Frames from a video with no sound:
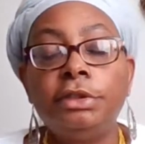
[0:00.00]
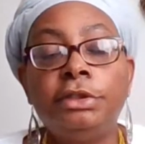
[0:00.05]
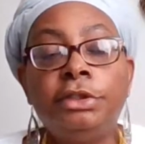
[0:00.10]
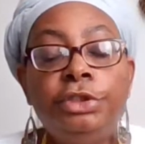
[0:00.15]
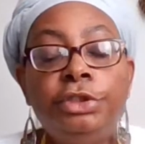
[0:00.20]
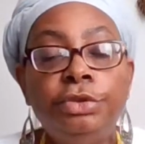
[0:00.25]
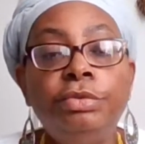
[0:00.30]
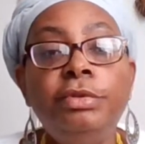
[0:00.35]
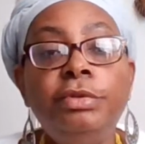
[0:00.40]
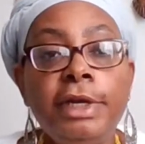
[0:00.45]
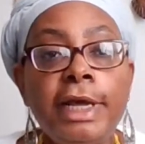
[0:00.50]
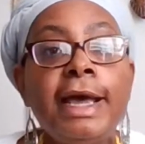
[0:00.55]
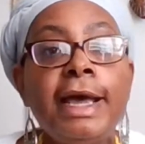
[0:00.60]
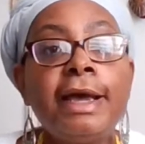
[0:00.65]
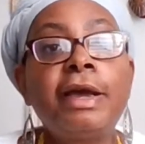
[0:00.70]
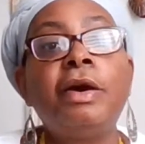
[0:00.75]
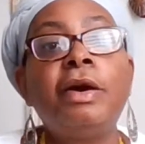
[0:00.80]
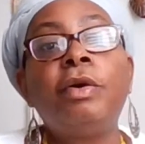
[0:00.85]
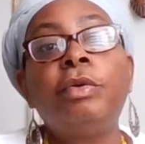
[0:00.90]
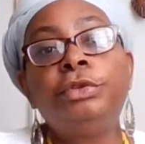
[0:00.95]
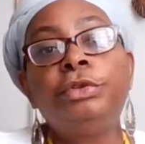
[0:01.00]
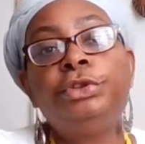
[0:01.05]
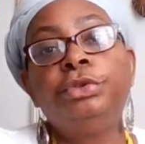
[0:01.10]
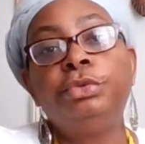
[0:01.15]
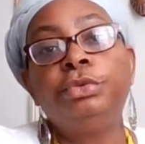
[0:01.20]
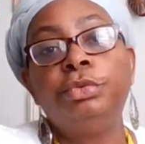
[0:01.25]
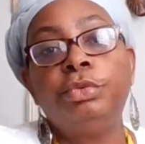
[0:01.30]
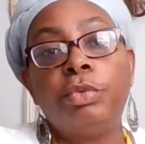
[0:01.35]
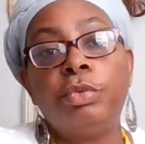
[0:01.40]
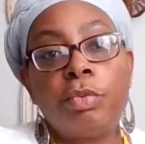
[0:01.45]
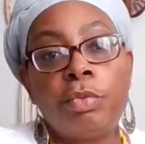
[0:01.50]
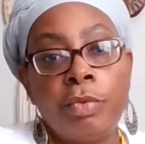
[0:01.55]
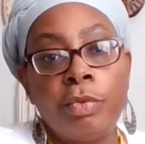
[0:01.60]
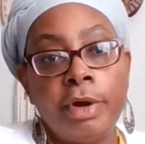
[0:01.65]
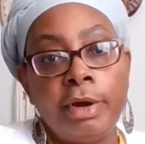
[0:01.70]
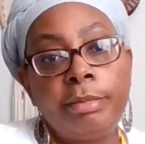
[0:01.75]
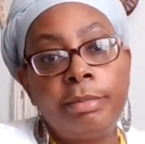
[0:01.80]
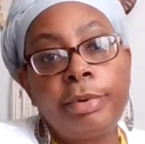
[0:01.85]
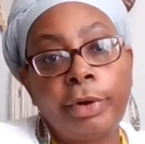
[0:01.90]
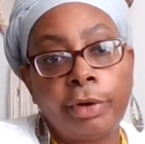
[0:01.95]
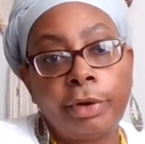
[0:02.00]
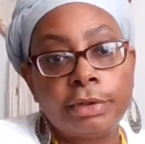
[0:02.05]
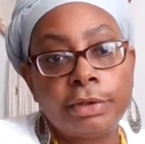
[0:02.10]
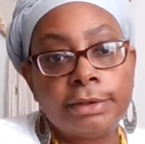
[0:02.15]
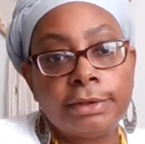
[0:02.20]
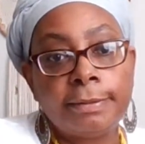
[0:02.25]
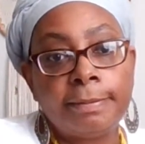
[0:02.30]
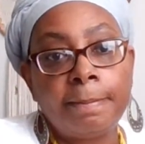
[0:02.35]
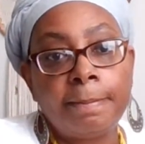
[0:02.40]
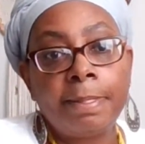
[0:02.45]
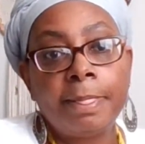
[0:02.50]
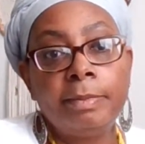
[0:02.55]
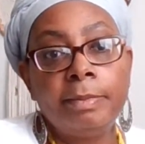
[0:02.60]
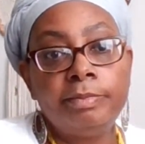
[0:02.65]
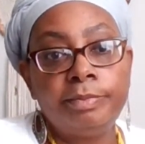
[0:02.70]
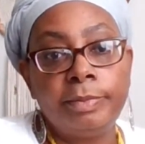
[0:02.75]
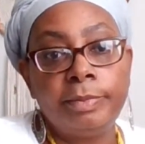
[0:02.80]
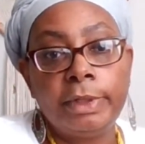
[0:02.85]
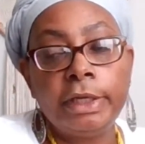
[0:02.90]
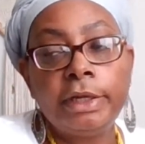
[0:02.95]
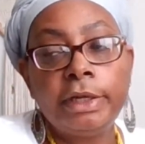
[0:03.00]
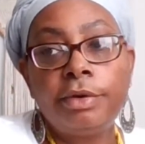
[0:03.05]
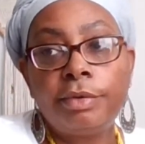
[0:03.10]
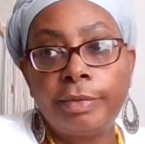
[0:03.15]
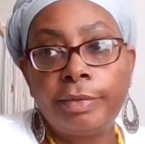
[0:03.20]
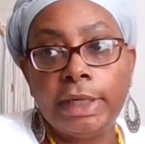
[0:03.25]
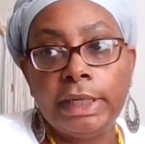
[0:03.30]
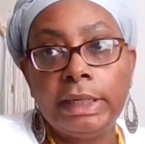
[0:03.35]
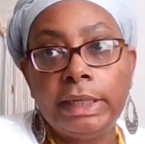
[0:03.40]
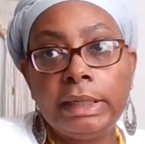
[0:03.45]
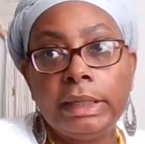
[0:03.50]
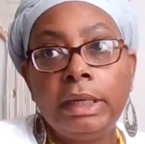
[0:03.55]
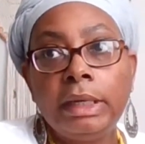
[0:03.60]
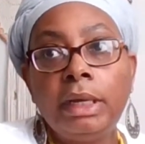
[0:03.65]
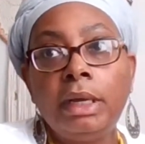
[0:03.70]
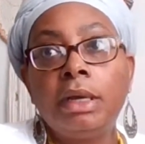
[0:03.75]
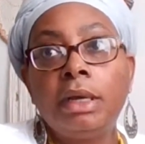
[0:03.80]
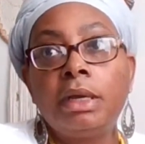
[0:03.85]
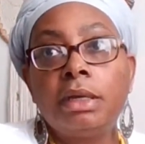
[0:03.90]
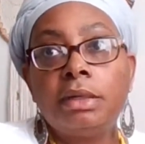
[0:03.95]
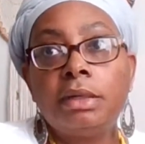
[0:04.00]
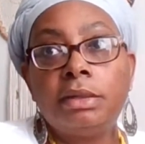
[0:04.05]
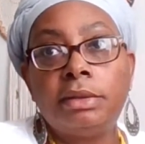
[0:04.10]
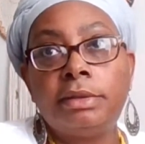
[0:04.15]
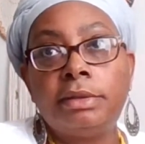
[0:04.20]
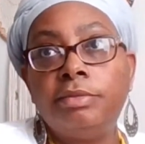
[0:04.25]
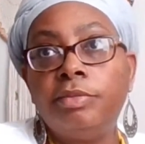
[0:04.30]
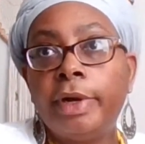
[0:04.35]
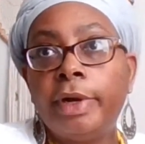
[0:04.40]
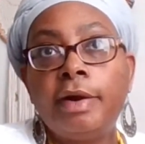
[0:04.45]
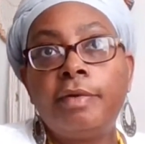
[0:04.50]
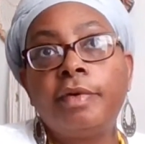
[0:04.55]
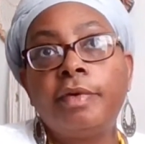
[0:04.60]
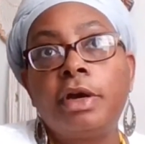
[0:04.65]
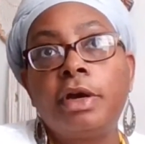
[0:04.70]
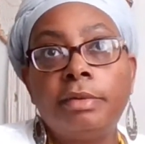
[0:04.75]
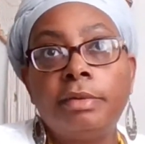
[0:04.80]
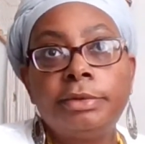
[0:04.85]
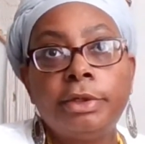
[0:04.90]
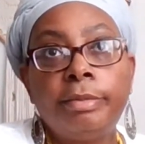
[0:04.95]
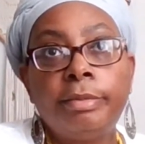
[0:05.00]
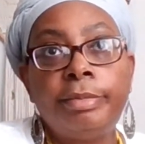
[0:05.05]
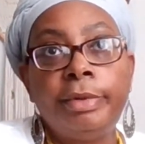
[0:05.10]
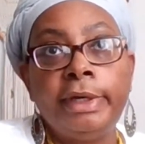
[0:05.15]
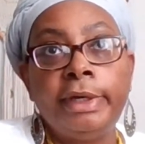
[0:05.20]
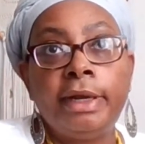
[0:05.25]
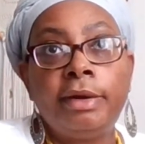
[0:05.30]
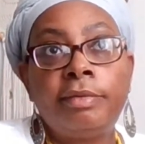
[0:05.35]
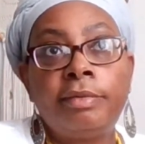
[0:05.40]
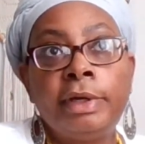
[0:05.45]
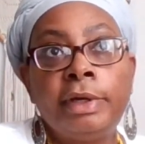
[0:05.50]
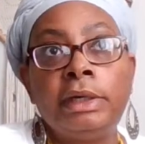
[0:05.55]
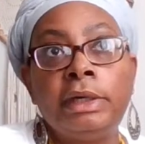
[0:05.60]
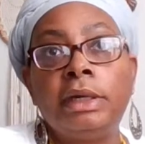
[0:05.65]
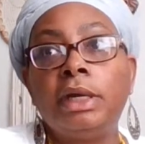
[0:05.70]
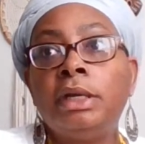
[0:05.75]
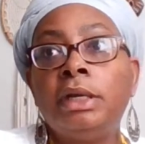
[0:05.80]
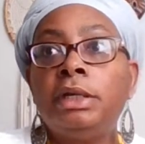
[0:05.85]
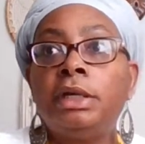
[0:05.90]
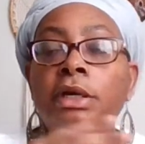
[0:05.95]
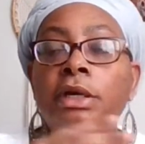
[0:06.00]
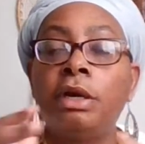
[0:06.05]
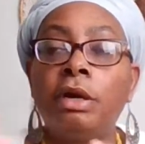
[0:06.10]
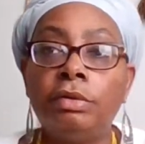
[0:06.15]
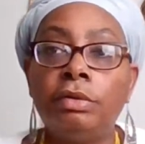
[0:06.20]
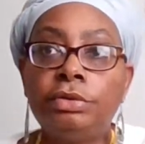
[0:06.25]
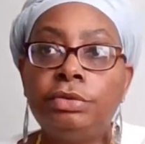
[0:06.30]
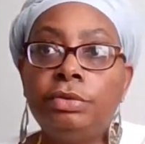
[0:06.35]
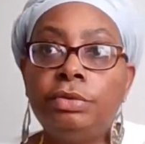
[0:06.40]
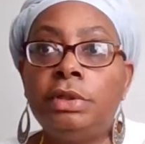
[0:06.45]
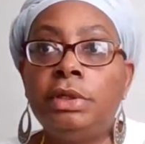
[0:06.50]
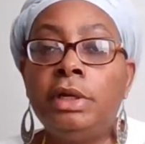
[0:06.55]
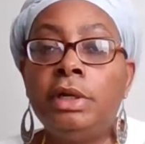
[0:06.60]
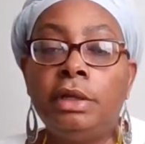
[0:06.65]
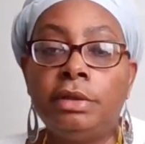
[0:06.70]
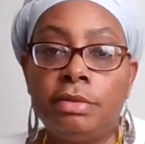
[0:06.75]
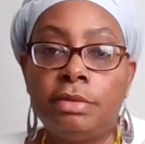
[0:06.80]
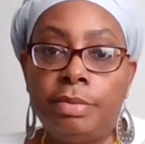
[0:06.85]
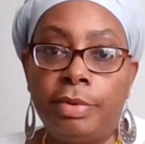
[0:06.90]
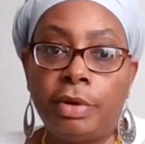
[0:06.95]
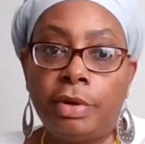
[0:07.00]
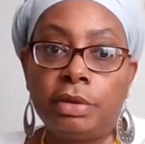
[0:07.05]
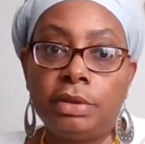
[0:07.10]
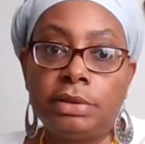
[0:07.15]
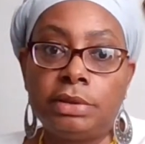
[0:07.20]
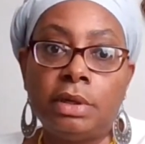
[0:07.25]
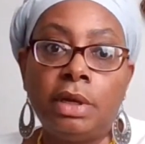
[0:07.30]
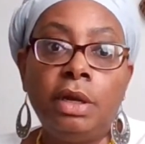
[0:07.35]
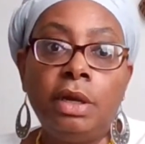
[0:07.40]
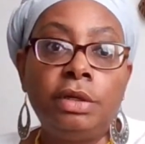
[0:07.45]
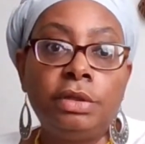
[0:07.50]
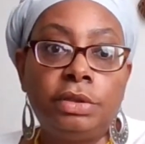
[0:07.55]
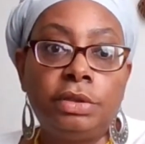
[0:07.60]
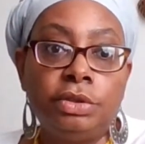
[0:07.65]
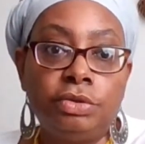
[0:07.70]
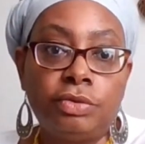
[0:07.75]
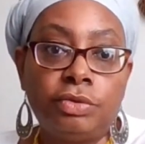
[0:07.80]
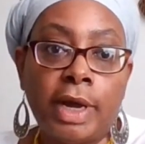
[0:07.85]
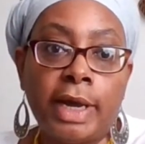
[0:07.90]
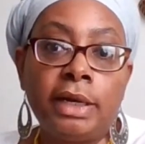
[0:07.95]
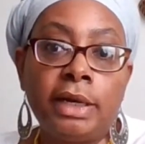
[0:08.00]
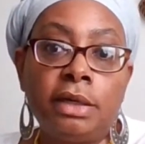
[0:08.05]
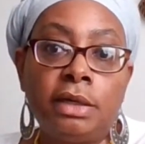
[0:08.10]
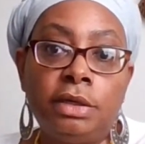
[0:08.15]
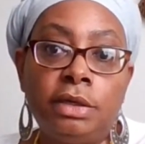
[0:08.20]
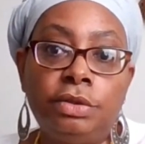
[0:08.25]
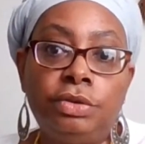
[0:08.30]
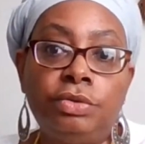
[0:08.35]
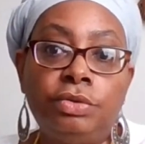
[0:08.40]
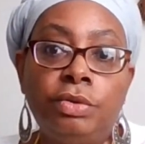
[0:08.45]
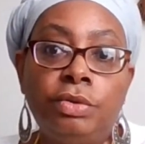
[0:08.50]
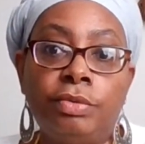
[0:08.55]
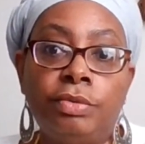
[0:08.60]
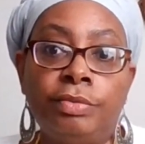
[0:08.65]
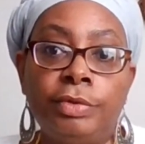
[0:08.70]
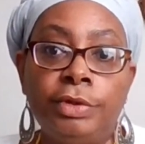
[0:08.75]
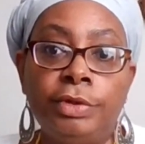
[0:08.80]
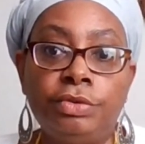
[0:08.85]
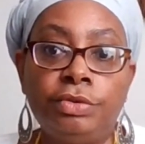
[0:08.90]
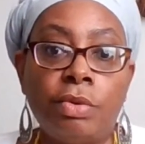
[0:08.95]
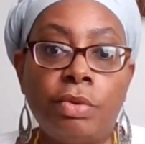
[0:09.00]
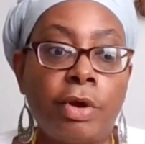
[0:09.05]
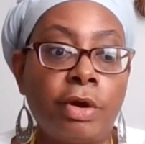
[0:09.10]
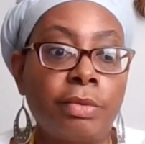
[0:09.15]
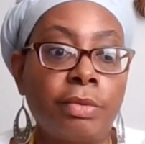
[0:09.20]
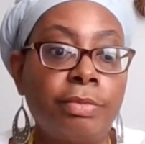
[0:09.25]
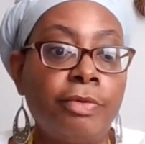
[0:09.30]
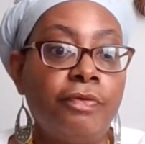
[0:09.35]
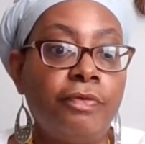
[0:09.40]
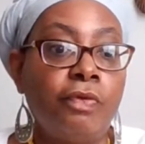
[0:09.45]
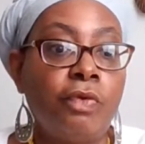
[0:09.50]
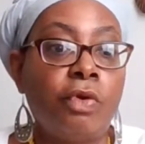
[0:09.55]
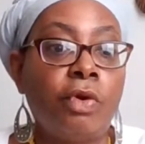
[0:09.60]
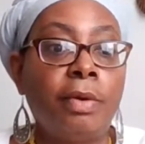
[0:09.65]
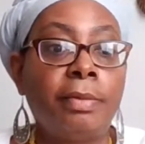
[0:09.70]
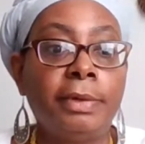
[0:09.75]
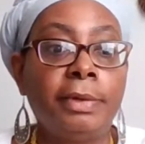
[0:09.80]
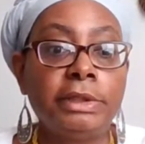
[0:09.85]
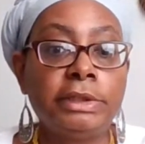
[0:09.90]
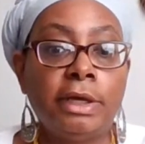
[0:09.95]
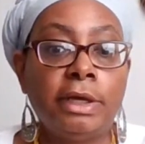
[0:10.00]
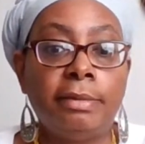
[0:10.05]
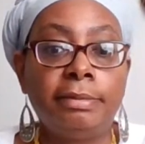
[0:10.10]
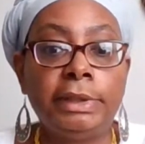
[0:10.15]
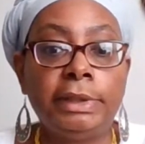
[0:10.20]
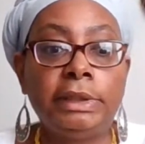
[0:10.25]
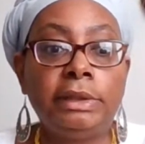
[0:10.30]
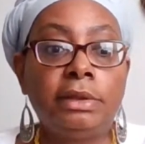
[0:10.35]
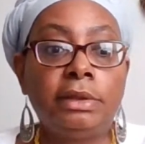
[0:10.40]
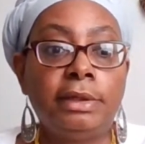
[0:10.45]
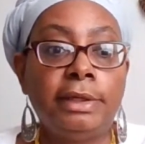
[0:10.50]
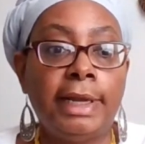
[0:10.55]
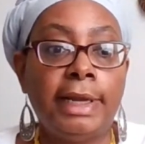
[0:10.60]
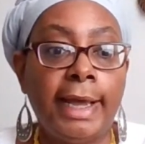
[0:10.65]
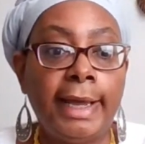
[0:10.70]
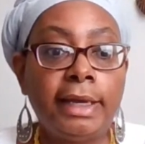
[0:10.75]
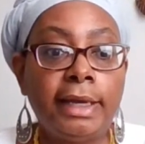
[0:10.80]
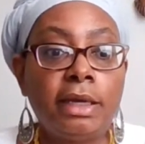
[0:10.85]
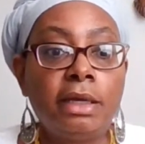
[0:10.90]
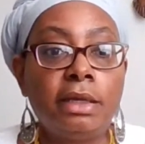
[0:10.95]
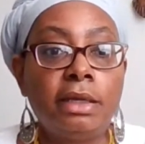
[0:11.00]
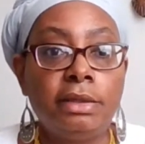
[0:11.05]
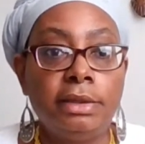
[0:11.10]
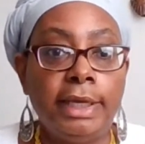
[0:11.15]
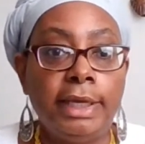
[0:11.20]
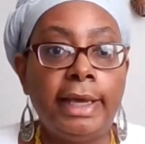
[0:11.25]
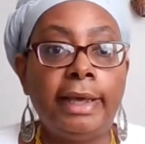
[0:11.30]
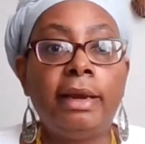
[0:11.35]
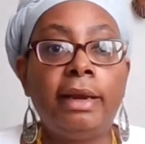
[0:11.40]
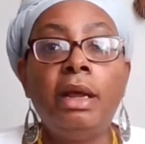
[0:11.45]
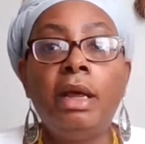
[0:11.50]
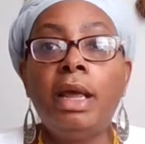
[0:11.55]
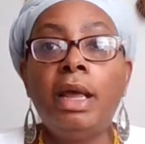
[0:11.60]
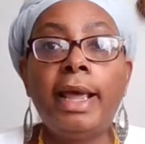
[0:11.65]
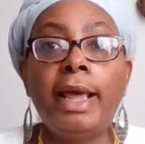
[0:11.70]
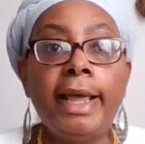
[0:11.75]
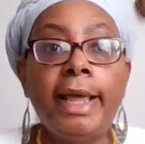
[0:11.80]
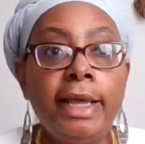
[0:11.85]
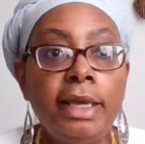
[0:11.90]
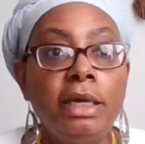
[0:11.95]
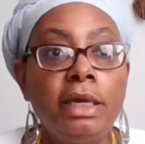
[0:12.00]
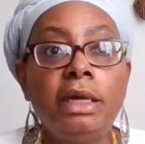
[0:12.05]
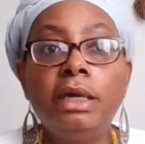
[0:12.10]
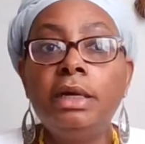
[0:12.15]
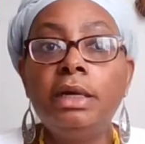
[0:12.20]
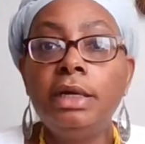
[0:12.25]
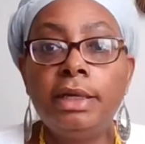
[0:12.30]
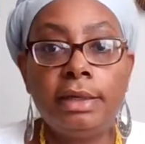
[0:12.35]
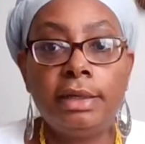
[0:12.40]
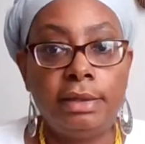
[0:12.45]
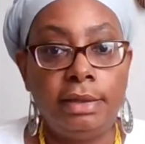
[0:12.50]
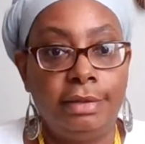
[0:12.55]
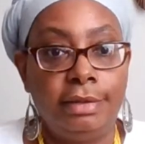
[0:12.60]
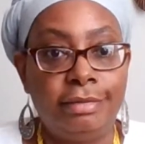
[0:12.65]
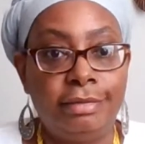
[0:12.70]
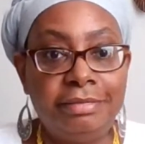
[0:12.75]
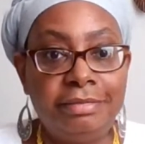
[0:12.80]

do not go to one person, get a reading, whatever comes up in that reading, and then go to another person to try to get your ritual work performed or something like that. A good